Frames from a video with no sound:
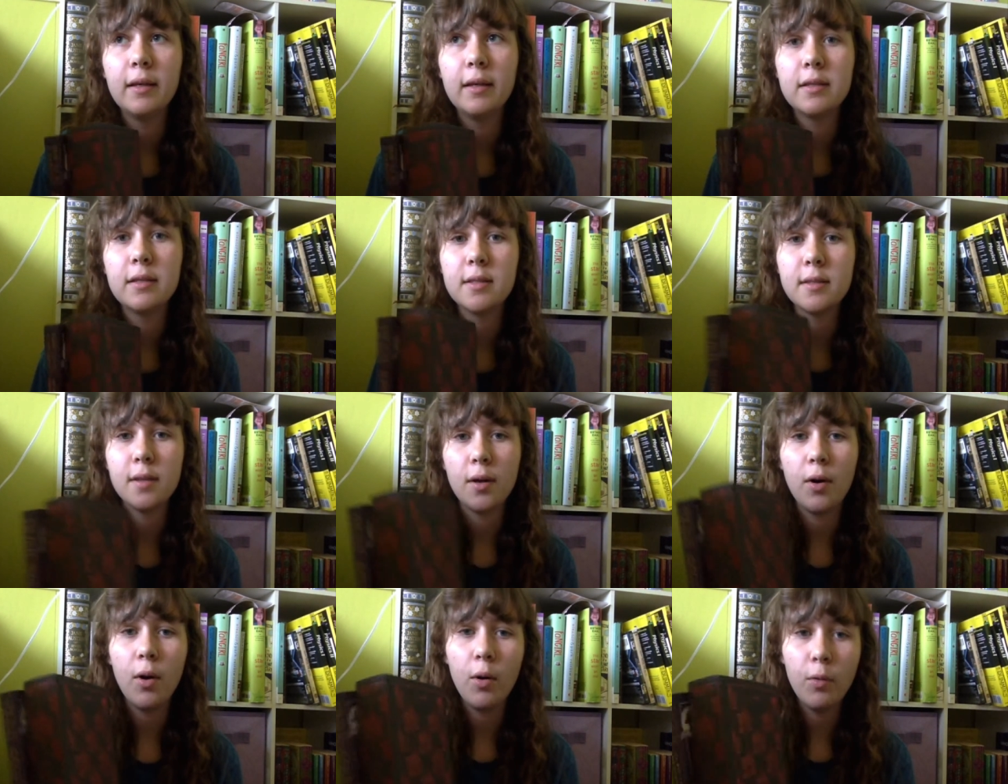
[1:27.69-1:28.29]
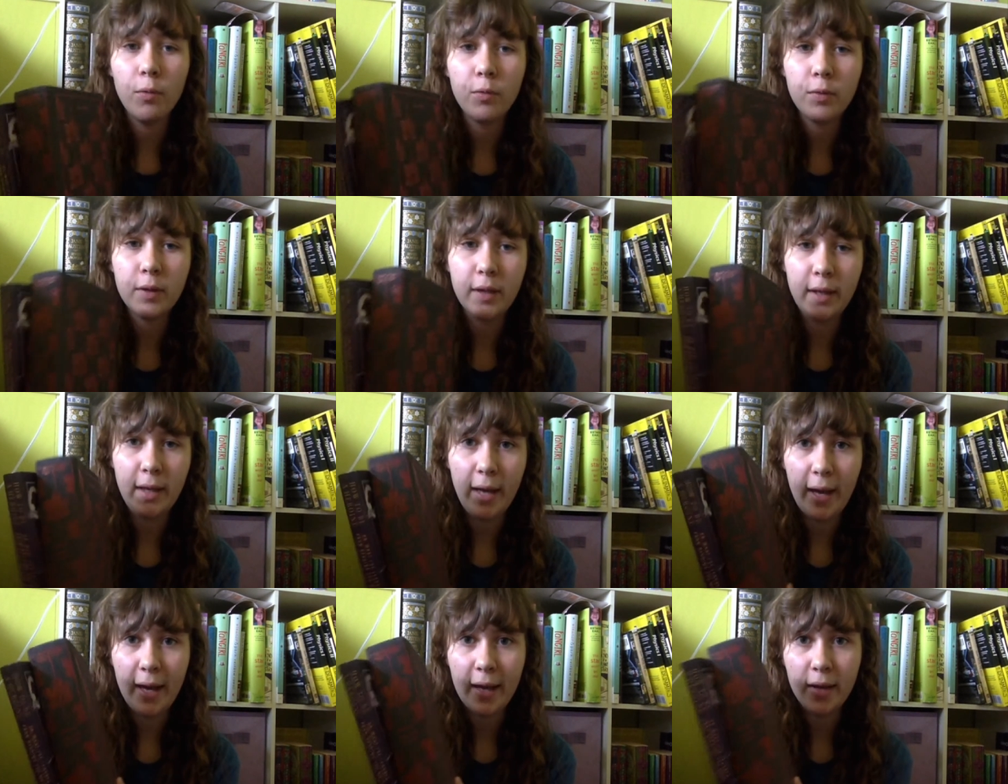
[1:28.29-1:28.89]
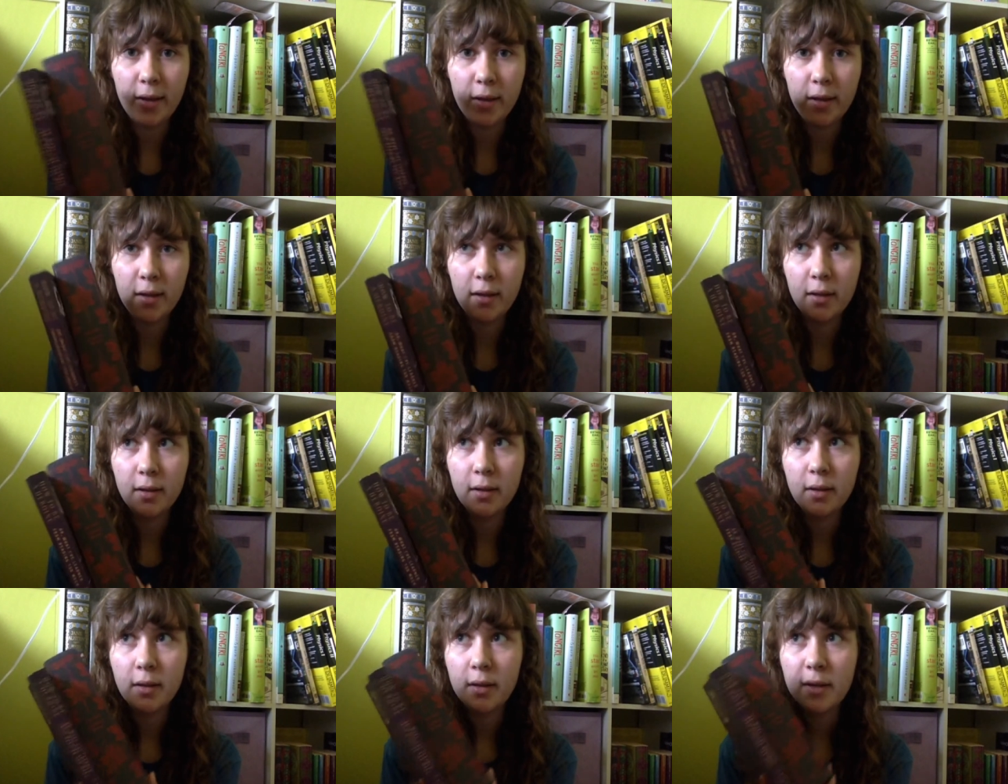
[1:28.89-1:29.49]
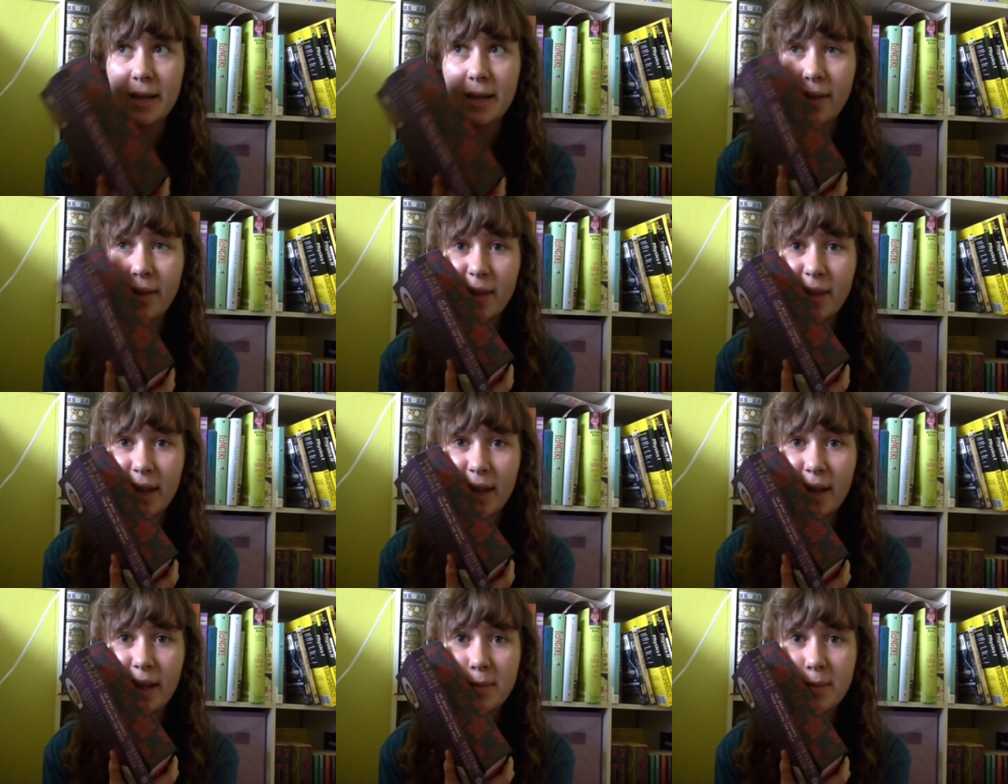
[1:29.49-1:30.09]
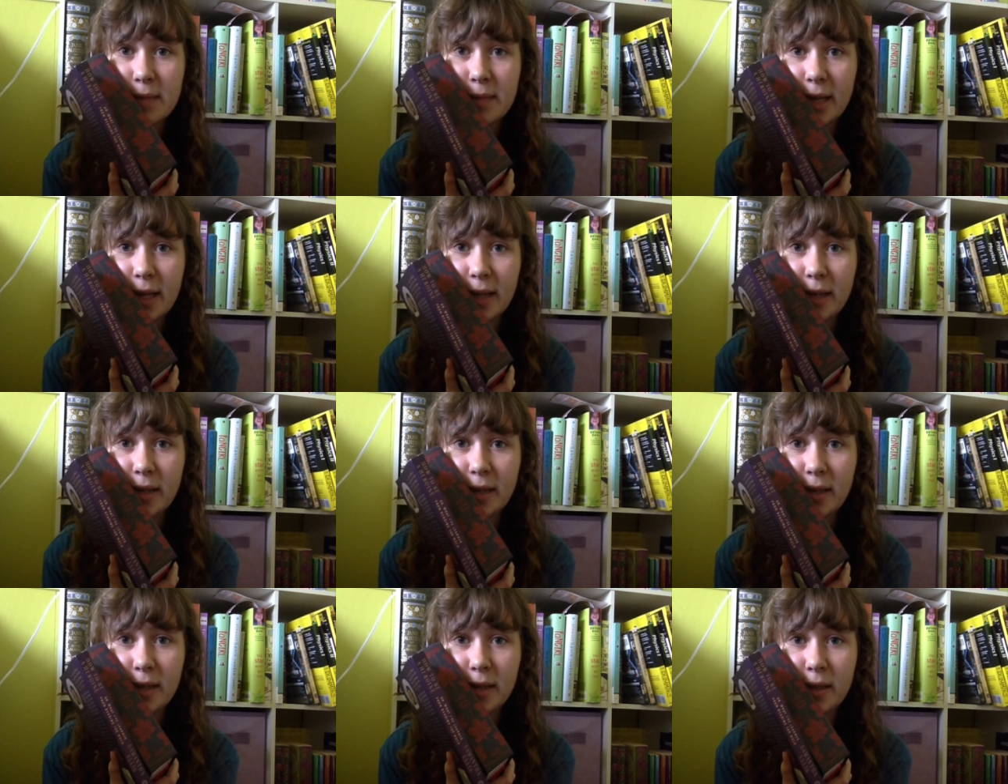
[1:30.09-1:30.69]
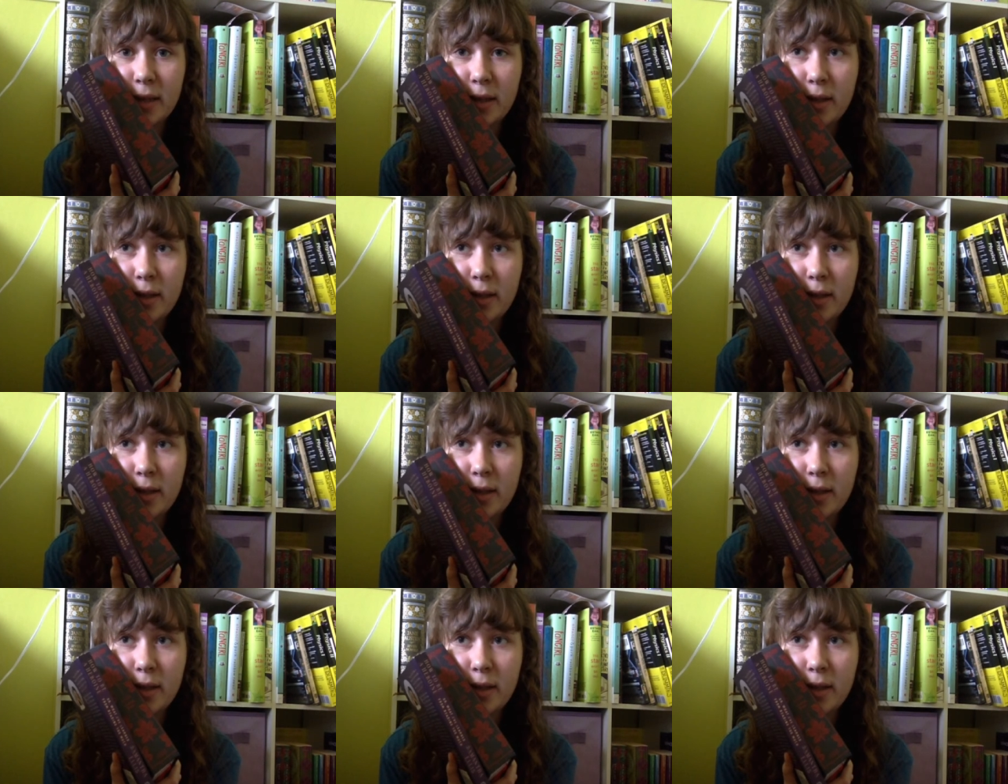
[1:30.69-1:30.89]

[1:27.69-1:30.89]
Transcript: So hopefully I now that I'm done